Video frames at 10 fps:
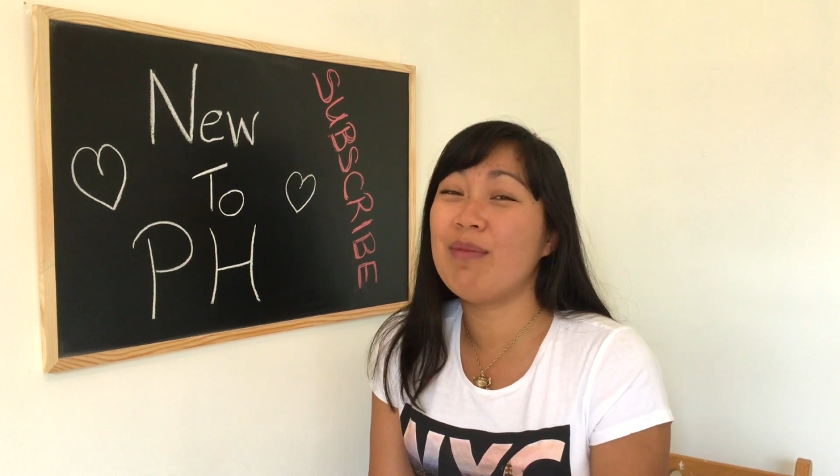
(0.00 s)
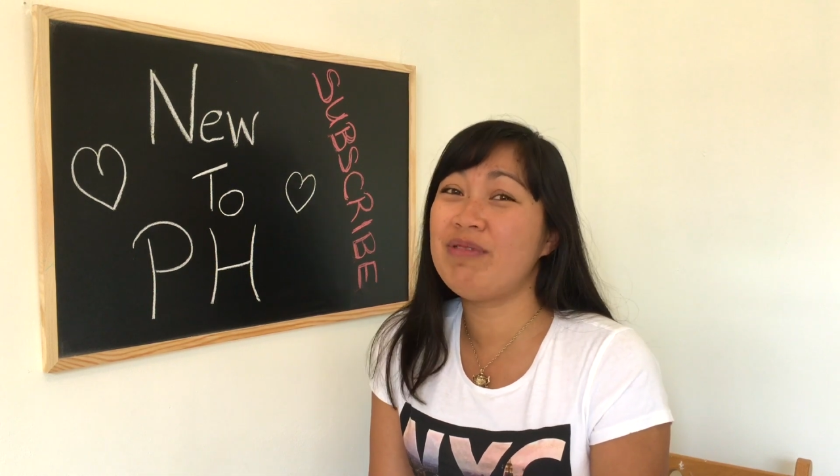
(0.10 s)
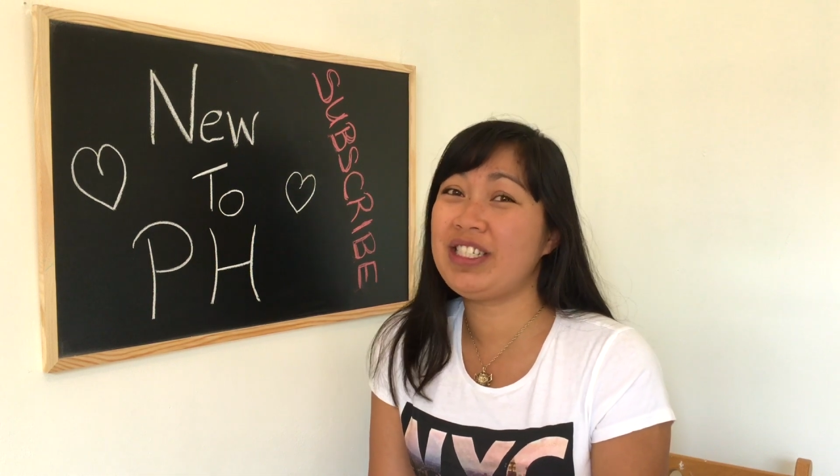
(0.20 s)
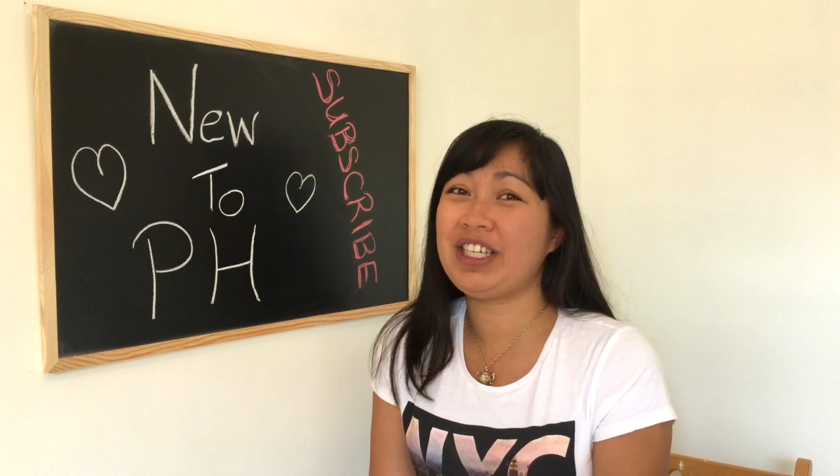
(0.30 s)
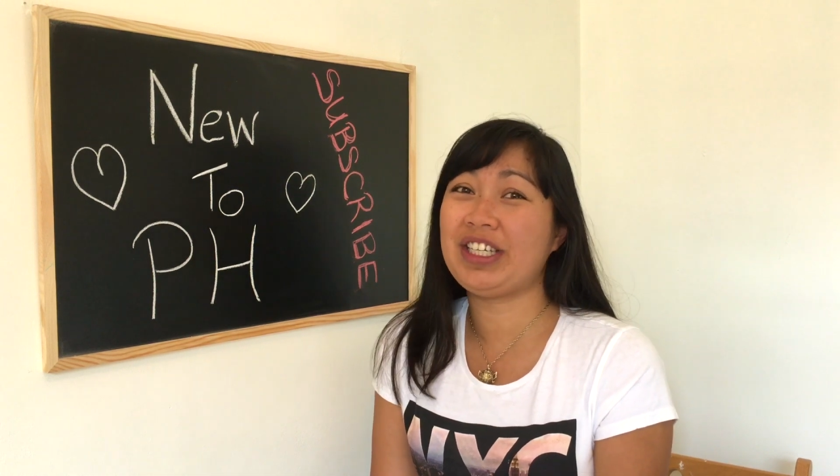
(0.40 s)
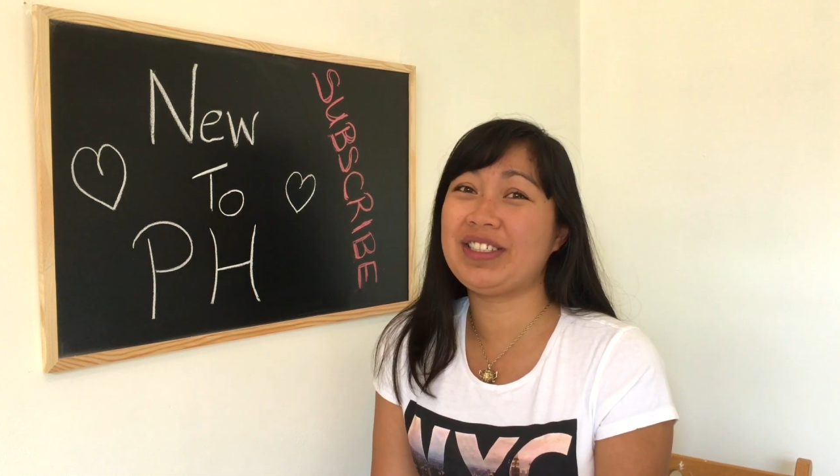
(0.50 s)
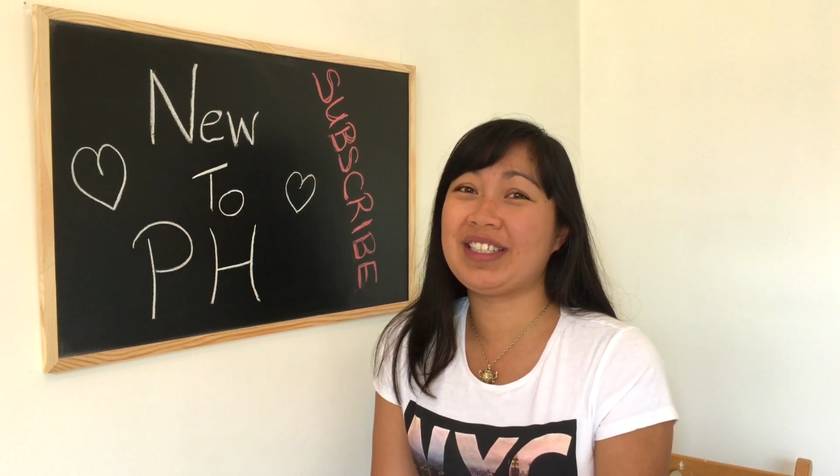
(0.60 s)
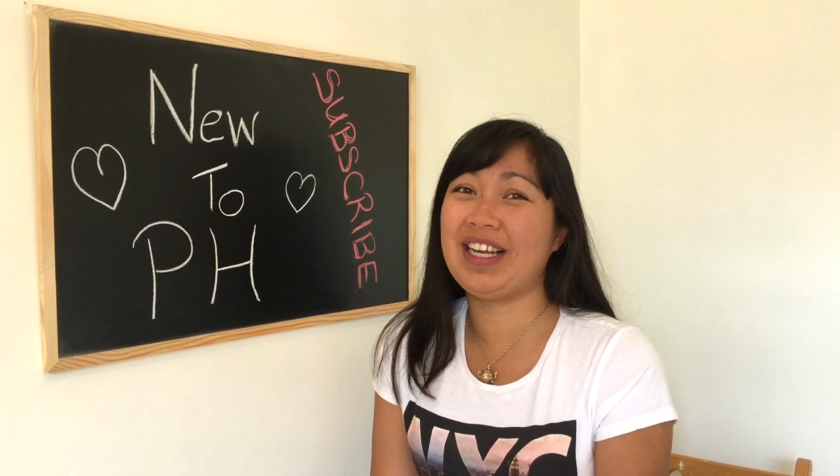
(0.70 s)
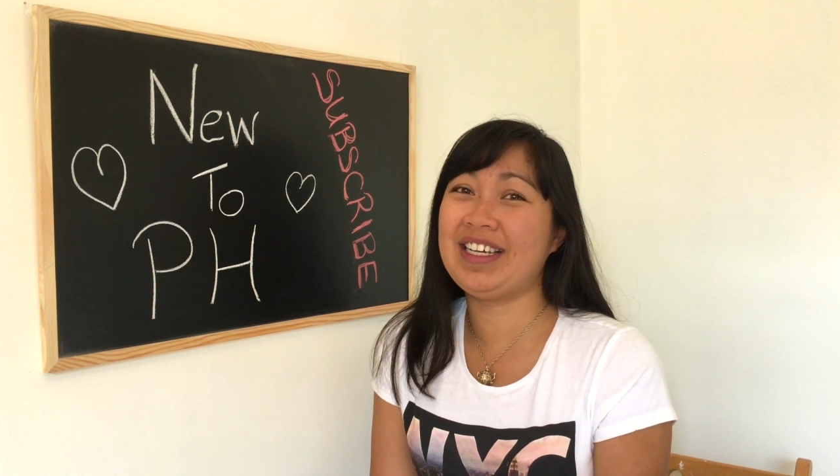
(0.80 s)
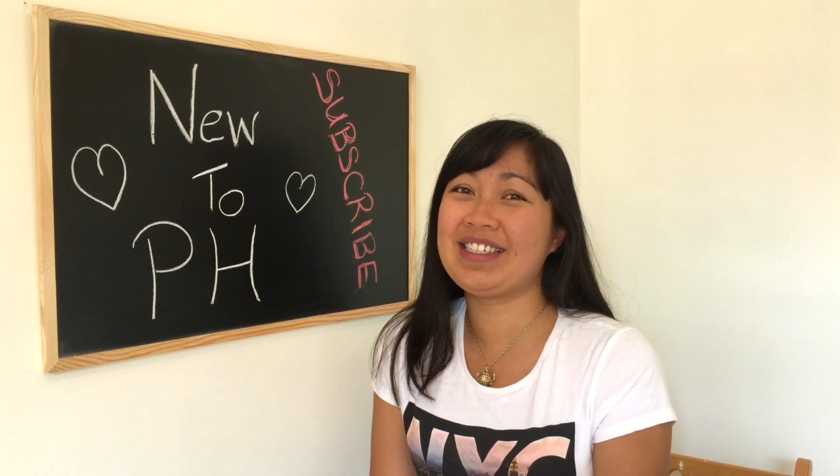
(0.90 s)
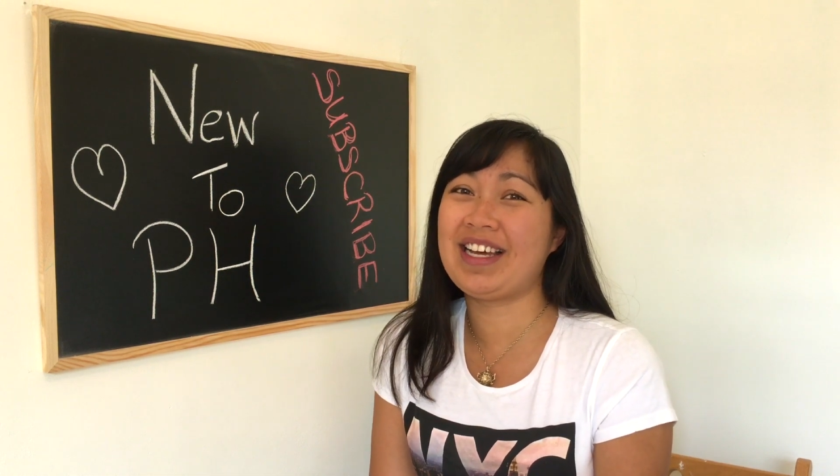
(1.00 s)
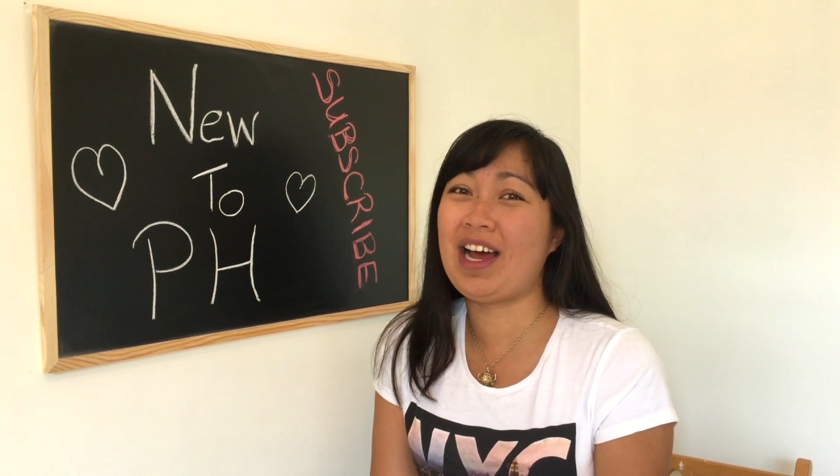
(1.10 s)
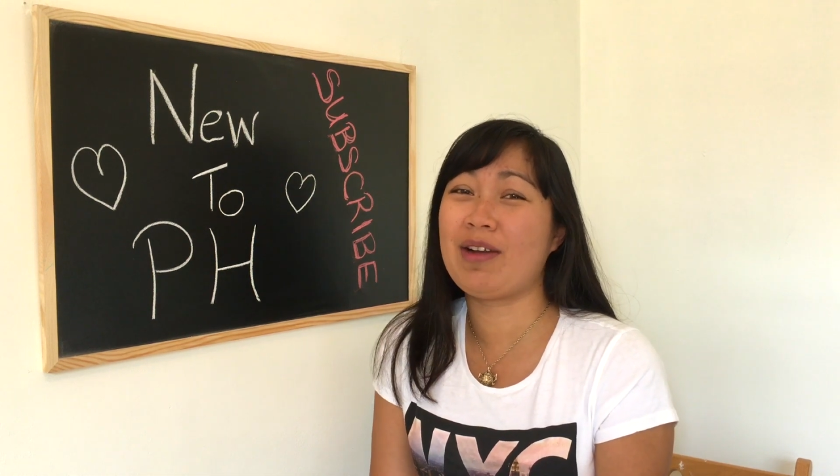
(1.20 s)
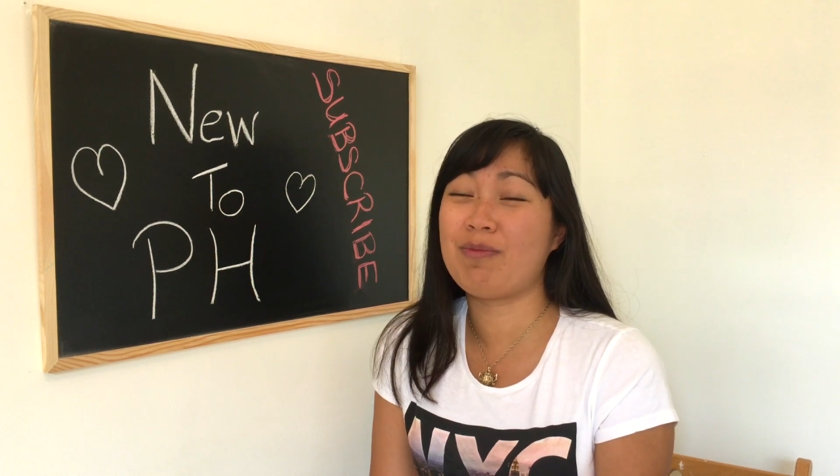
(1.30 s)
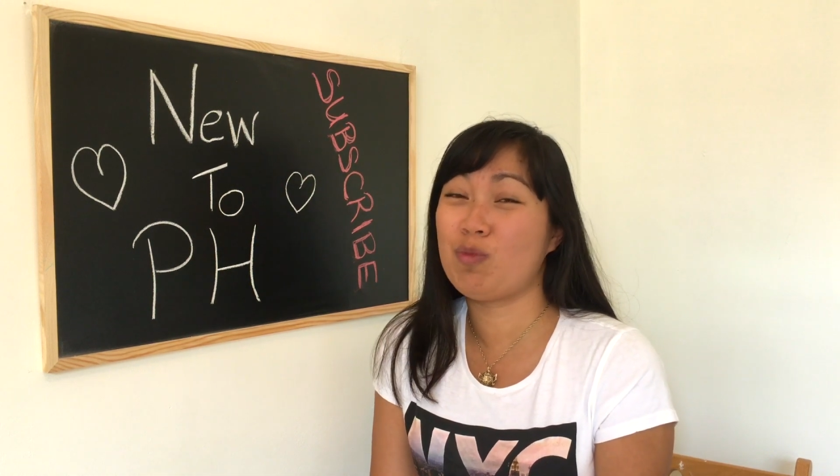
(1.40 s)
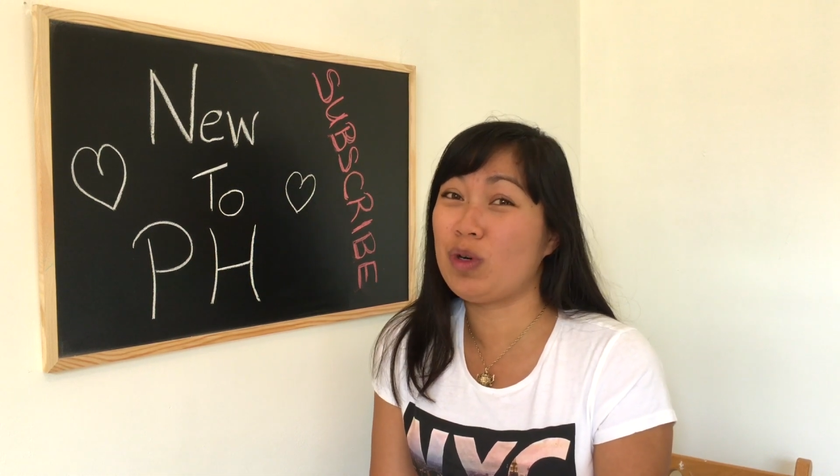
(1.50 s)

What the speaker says: I'm pretty useless and I